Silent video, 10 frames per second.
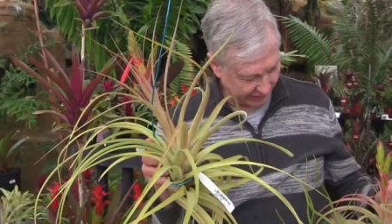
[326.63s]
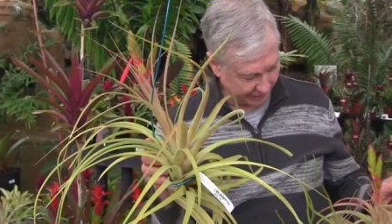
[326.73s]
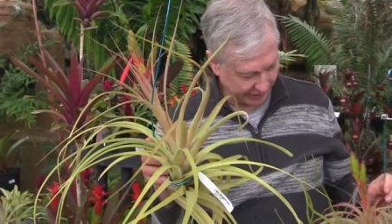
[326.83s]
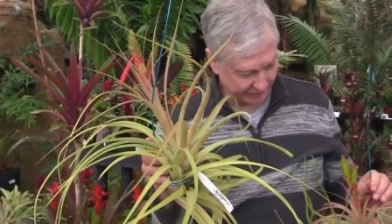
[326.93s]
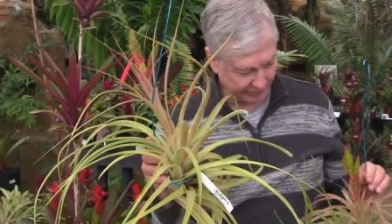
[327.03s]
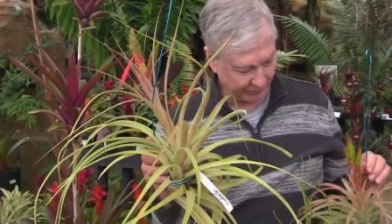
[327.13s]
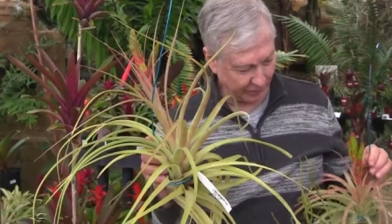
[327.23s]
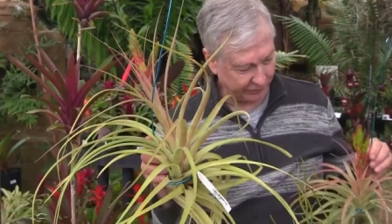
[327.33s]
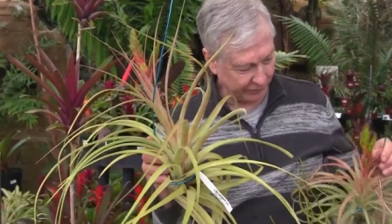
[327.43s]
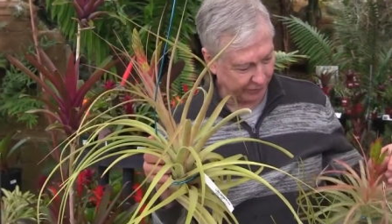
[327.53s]
here because I've
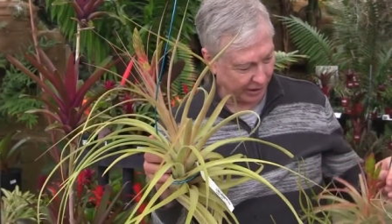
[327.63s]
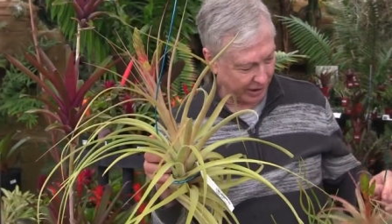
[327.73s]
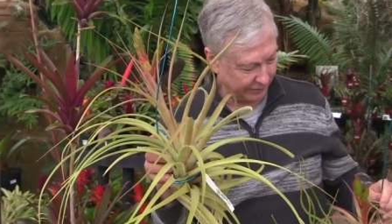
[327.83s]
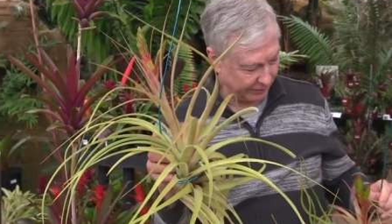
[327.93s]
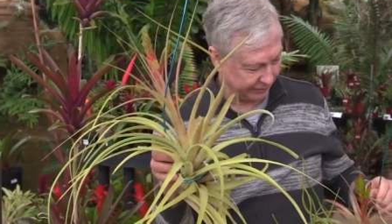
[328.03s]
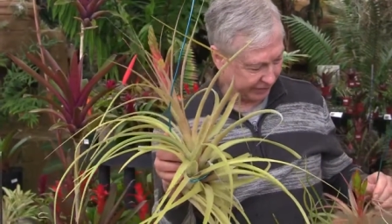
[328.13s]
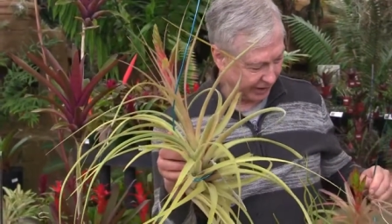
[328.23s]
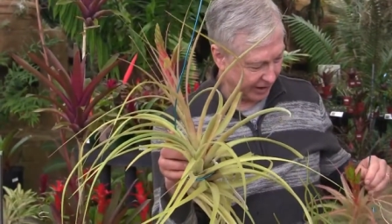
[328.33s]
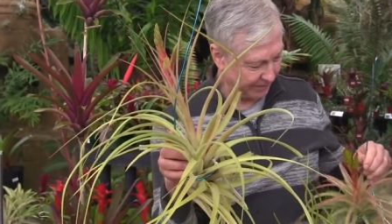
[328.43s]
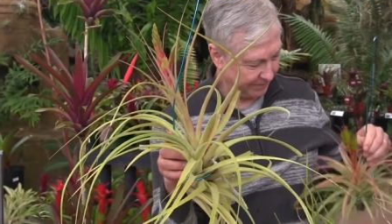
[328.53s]
also got this
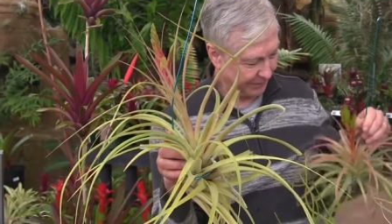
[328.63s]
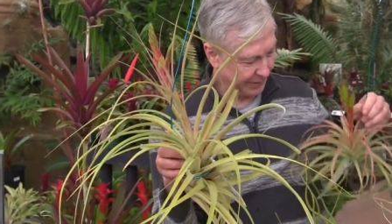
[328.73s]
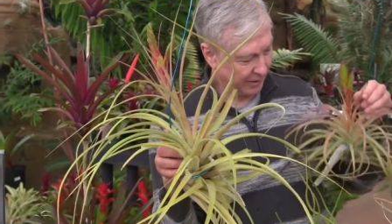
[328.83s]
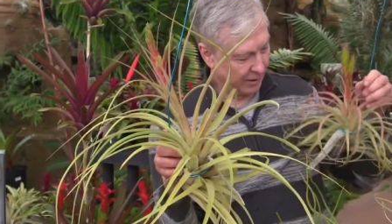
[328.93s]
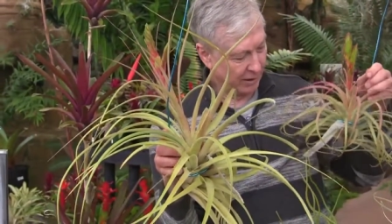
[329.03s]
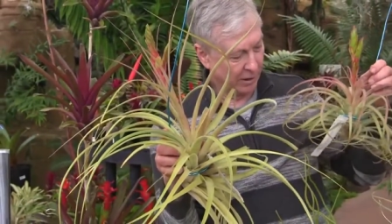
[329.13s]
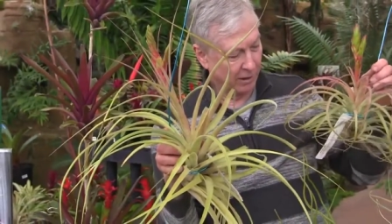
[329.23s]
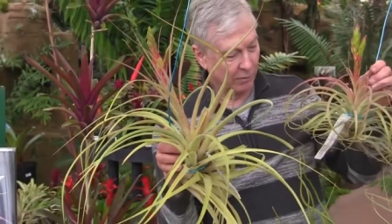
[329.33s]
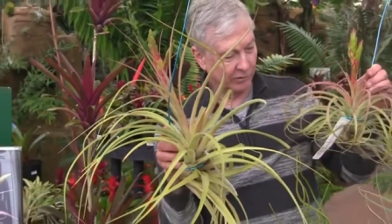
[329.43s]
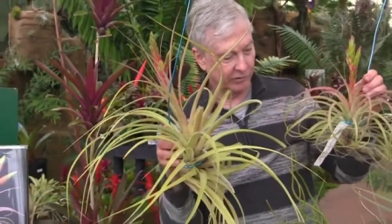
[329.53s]
guy,
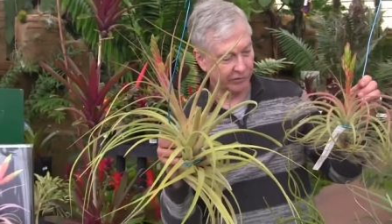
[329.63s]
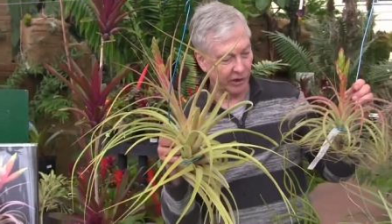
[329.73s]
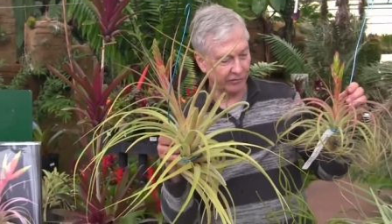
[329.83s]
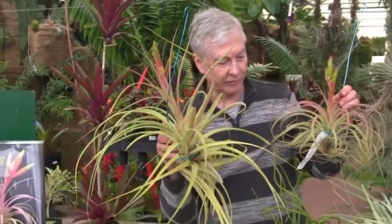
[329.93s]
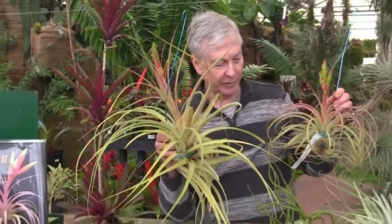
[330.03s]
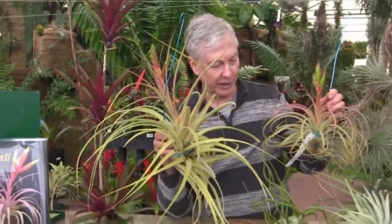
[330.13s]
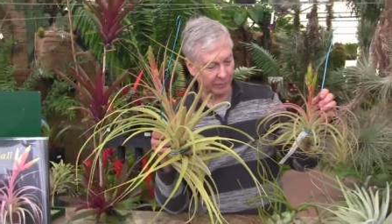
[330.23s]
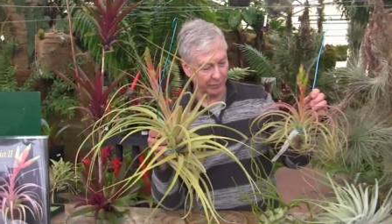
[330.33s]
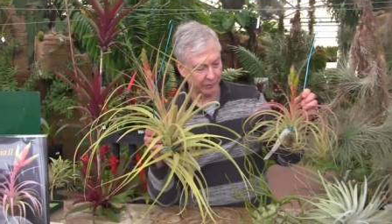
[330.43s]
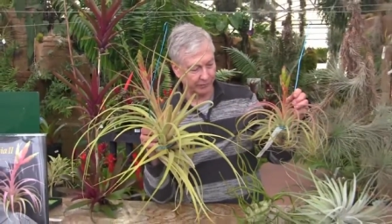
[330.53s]
which is awesome
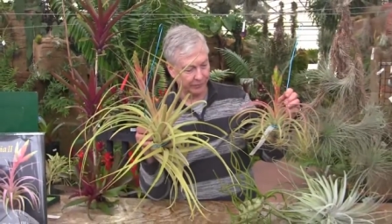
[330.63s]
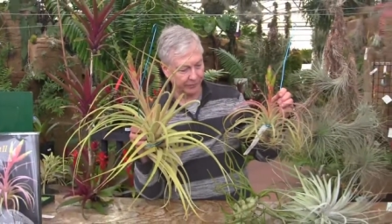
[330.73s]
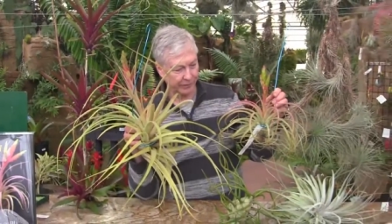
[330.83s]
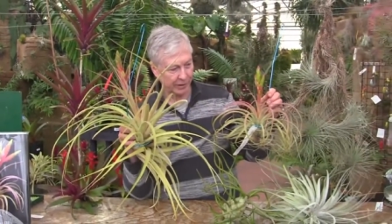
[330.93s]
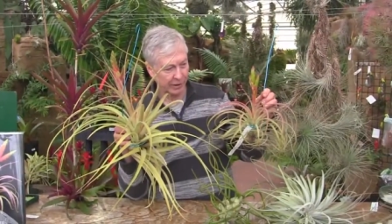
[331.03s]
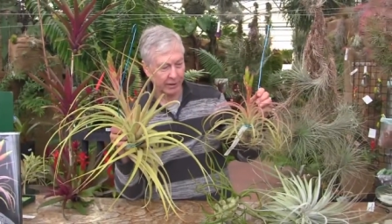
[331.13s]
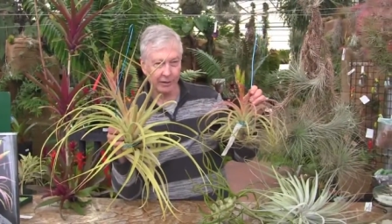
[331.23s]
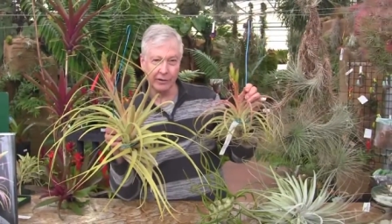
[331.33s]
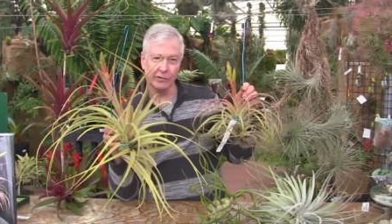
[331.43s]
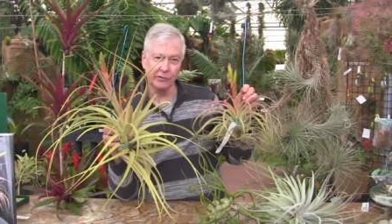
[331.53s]
amber.
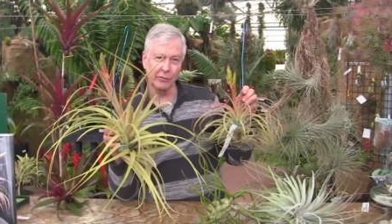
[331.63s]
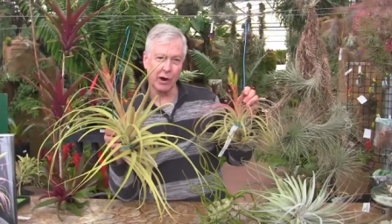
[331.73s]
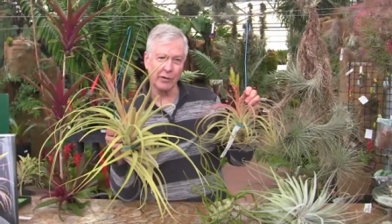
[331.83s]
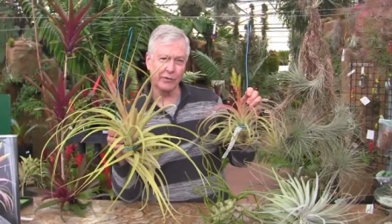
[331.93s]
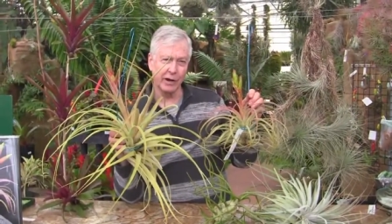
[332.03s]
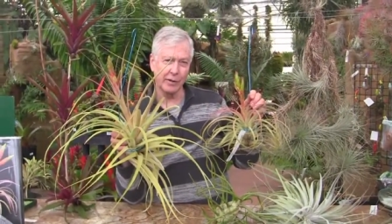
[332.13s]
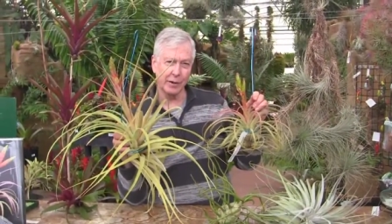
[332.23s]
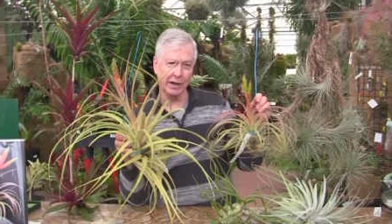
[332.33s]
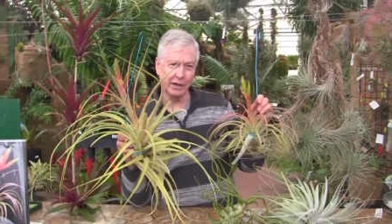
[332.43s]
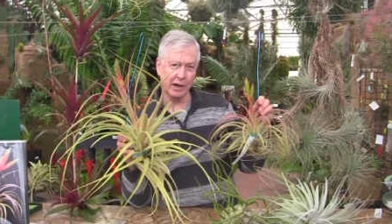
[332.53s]
This is Rothii
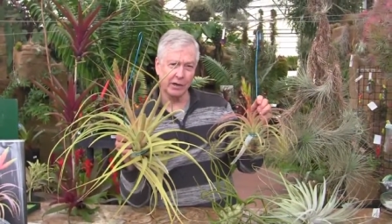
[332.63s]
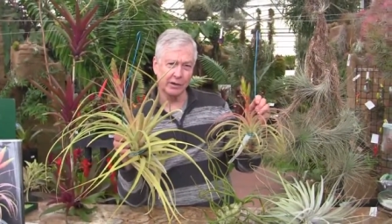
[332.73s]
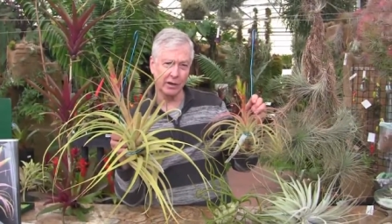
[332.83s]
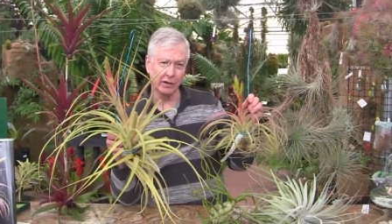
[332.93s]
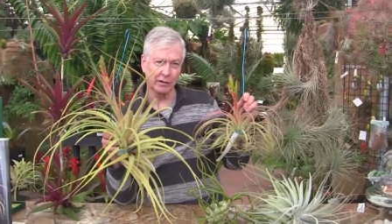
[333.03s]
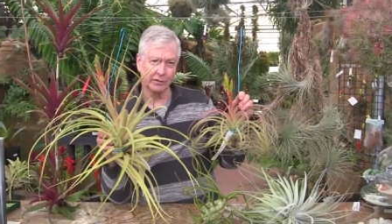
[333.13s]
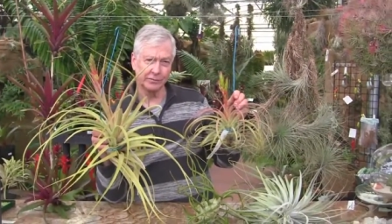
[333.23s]
by Concolor,